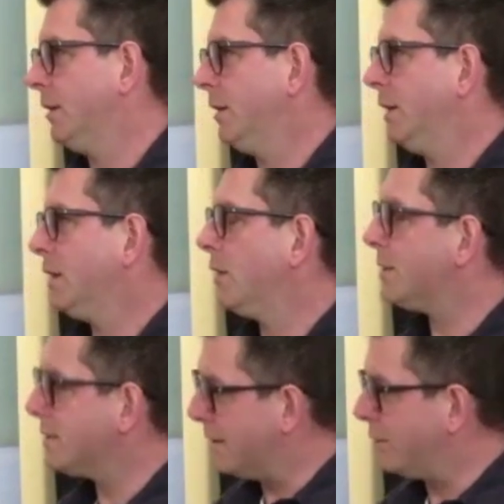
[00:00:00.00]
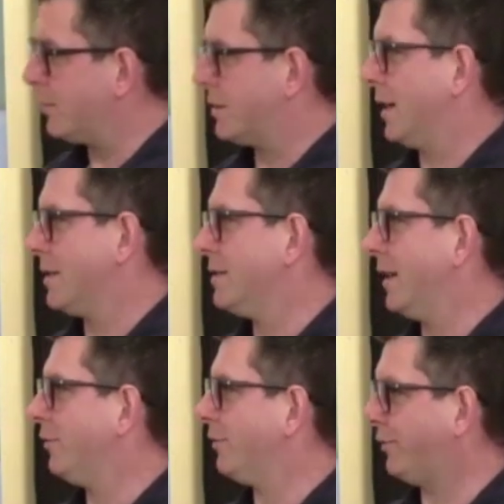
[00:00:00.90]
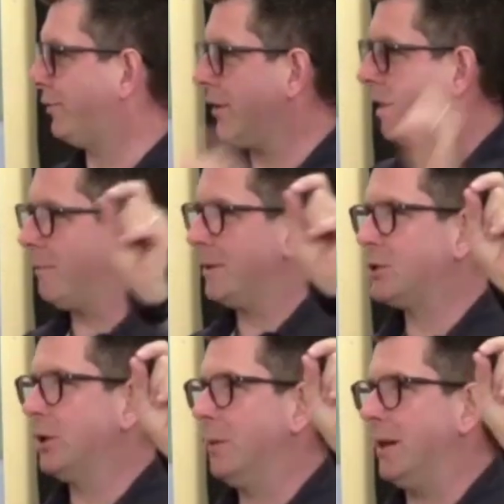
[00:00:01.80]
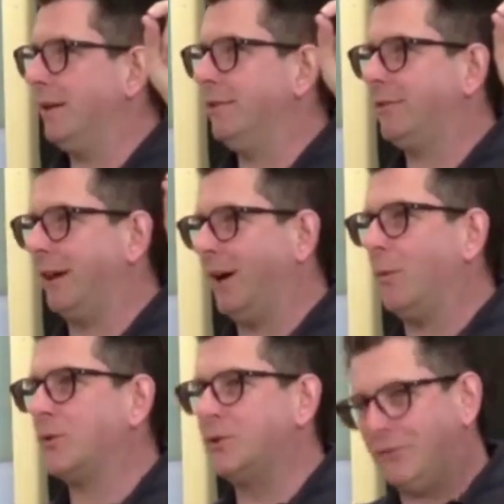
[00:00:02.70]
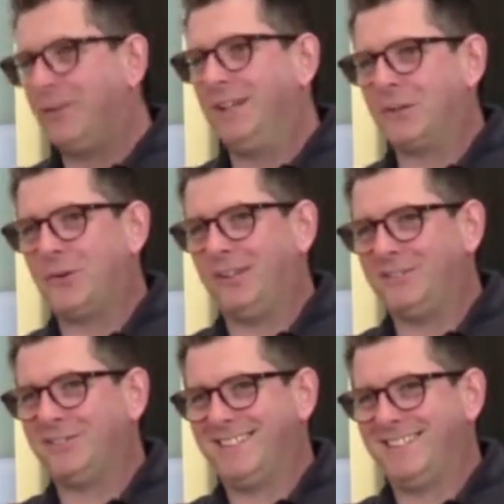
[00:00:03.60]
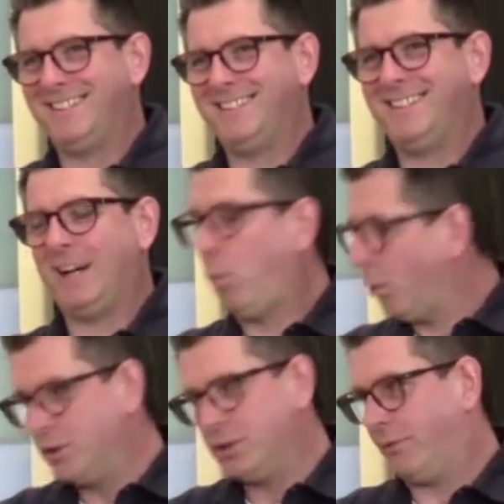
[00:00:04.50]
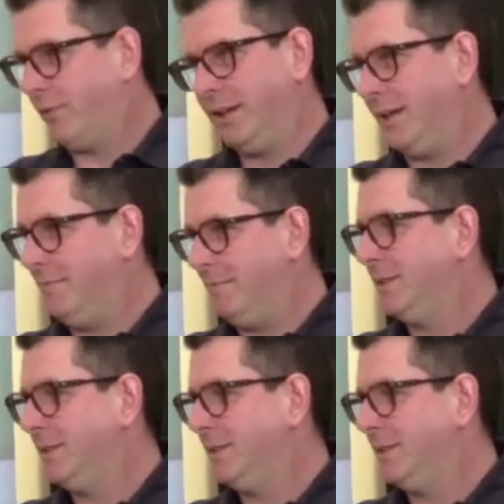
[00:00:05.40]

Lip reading: Now, this is interesting, isn't it? Because the start of my sermon is, I want you to feel Christ. I want you to feel him.